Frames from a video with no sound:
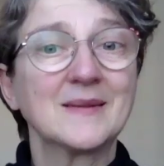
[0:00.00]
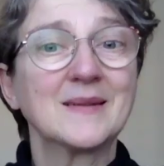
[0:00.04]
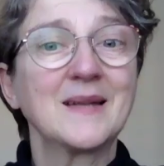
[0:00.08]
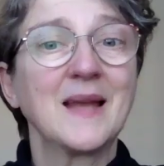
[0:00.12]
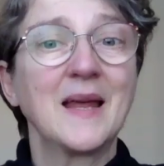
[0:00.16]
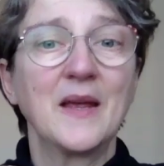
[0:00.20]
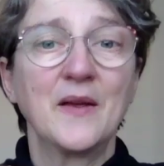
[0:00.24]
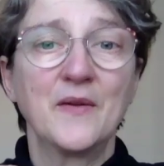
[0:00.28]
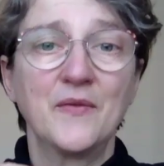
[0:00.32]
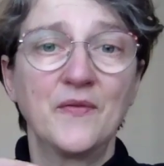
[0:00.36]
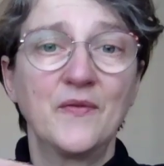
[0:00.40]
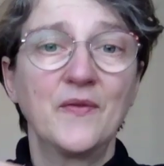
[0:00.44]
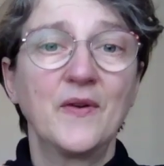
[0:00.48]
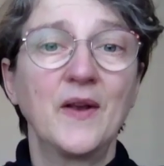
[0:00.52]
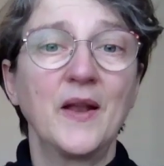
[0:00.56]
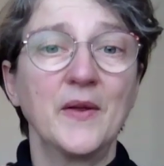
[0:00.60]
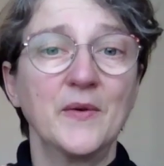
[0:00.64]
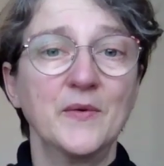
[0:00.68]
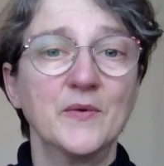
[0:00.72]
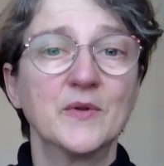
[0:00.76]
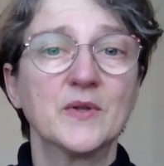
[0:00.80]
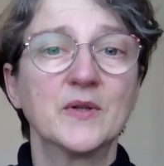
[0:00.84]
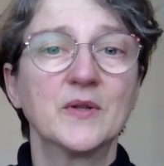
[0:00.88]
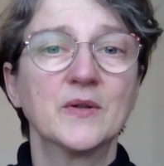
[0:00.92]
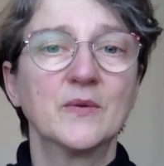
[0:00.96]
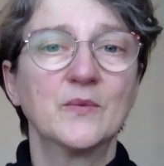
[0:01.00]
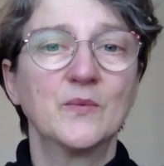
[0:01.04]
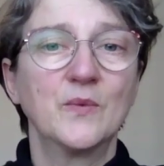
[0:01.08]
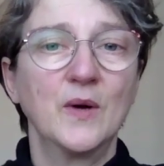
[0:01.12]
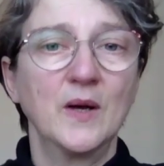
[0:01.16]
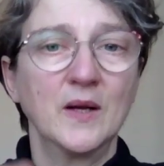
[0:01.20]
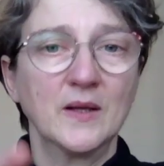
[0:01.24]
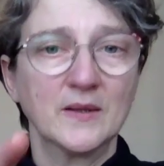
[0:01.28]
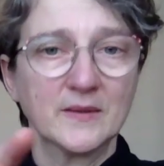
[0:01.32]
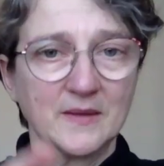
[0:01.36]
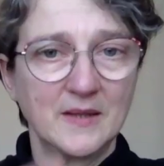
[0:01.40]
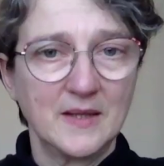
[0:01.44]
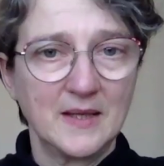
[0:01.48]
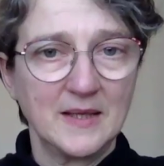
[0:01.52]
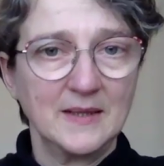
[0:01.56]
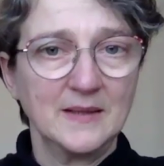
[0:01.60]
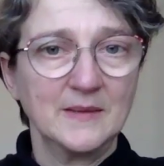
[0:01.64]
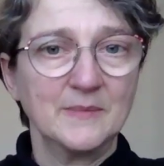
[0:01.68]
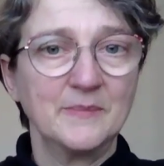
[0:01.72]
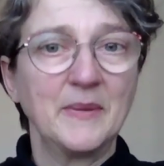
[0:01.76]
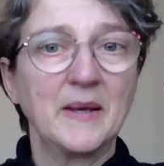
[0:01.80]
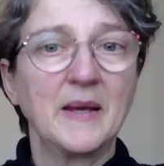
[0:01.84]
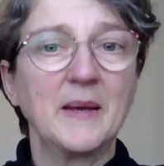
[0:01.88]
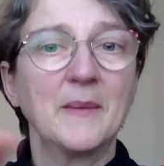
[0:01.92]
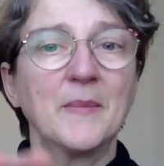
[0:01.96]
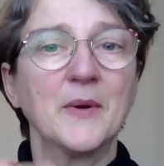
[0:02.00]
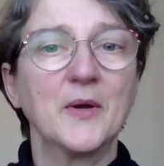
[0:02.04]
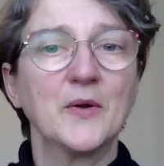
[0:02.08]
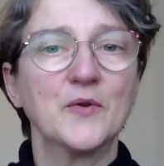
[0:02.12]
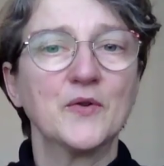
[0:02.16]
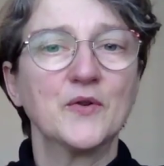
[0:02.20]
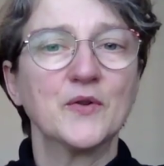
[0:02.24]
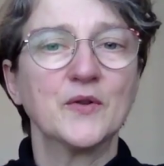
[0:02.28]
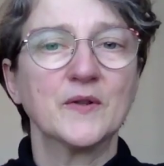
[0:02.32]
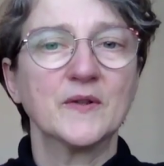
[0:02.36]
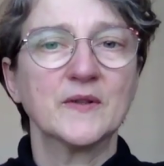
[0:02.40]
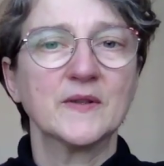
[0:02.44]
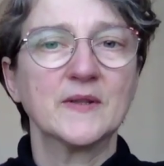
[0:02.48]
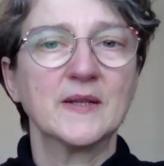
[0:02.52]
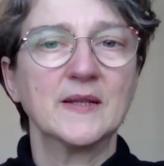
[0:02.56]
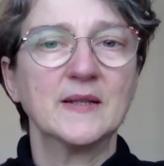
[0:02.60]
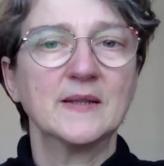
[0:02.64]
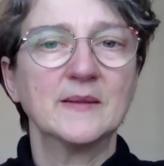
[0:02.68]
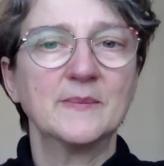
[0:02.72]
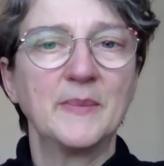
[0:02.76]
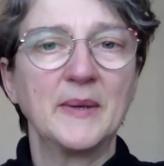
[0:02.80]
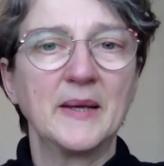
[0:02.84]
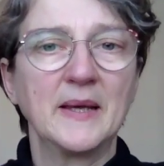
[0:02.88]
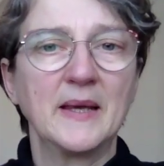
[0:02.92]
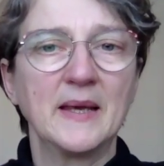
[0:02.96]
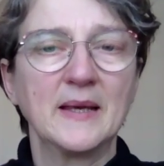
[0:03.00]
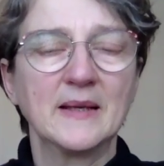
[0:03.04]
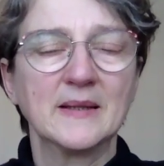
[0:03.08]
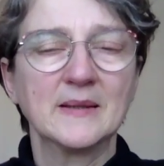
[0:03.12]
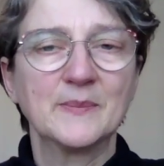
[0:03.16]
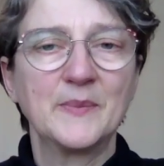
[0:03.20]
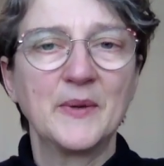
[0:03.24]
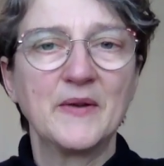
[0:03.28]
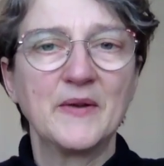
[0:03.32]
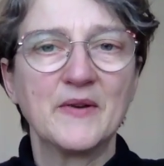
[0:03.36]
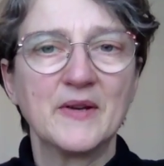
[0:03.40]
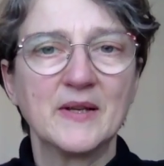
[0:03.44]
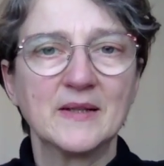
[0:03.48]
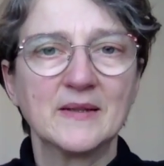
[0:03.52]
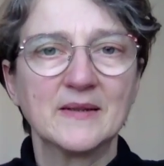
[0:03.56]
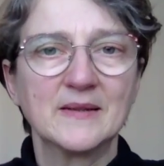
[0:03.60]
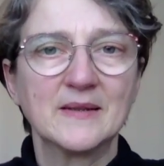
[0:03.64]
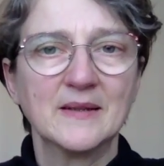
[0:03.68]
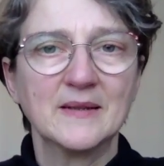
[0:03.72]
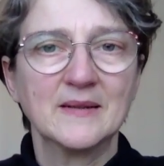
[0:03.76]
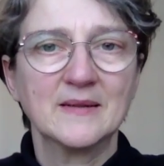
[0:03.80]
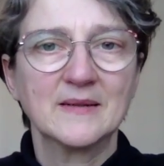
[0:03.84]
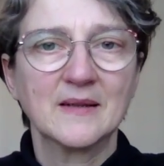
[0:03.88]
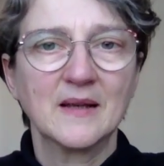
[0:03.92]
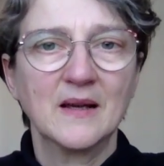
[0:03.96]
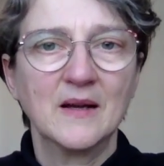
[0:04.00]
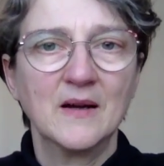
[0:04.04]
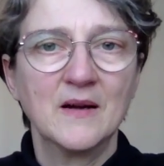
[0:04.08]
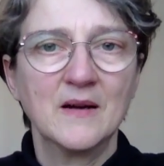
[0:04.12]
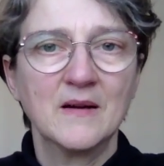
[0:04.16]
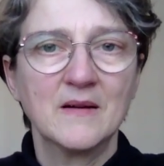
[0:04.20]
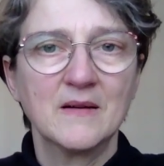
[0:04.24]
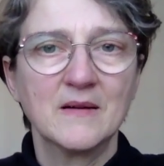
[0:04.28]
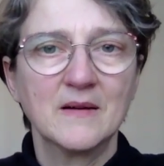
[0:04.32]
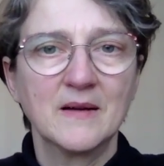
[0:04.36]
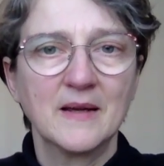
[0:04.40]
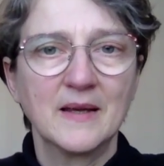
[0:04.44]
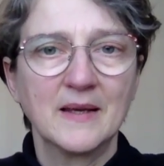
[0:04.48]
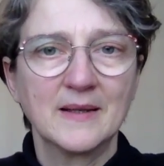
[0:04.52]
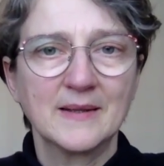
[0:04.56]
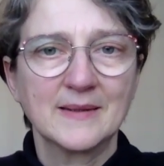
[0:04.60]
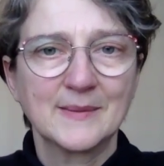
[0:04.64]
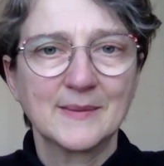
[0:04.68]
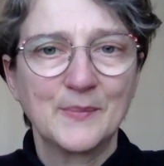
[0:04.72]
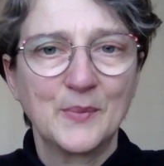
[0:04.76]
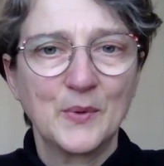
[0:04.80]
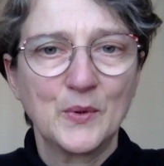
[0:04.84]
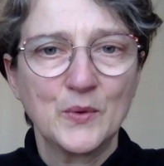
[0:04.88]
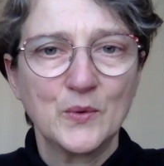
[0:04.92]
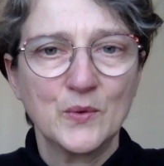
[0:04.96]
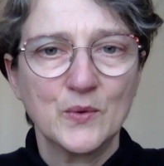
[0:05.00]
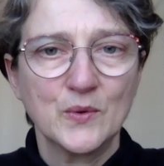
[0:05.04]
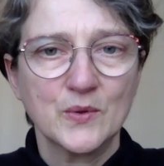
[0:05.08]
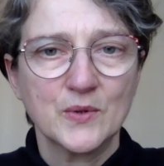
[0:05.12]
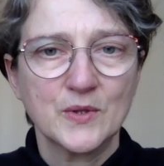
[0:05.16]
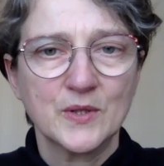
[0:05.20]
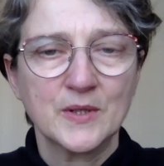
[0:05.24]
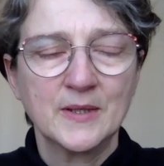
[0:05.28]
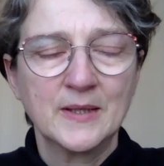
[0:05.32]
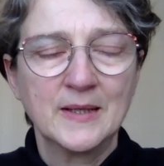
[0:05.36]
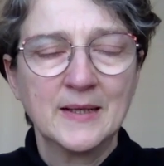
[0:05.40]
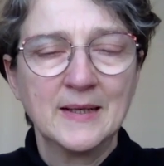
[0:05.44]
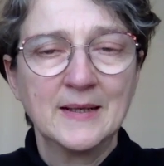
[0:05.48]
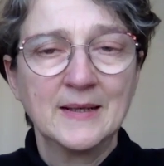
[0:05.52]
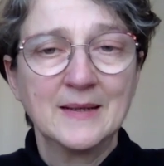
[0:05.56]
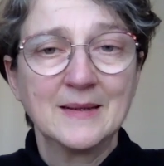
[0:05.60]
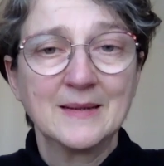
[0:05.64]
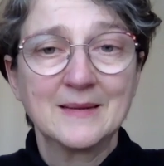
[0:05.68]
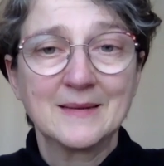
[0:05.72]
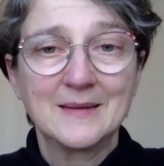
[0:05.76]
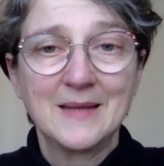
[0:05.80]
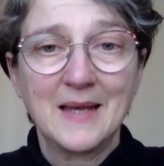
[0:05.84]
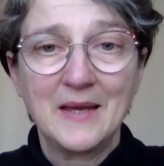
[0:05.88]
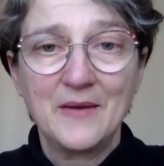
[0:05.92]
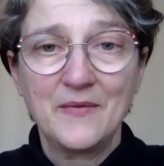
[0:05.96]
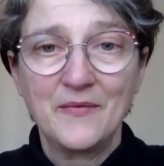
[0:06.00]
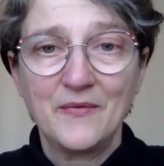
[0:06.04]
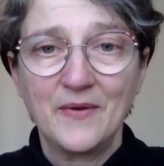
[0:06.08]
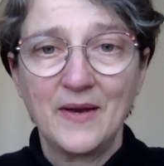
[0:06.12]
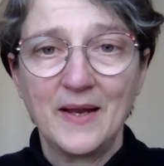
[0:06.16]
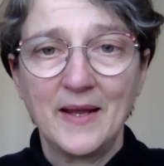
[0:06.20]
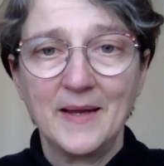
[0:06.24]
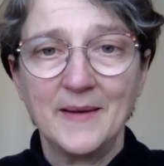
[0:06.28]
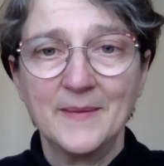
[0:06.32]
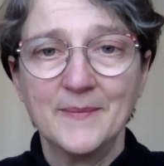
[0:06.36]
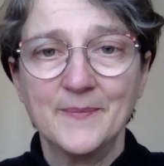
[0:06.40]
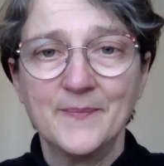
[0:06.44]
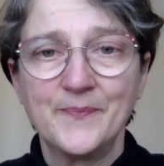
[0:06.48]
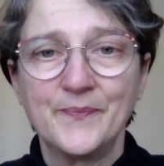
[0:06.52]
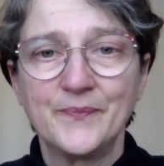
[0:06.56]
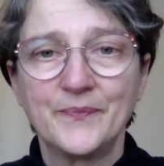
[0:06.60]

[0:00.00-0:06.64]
stay afloat whilst these big emotions, these big experiences are explored safely.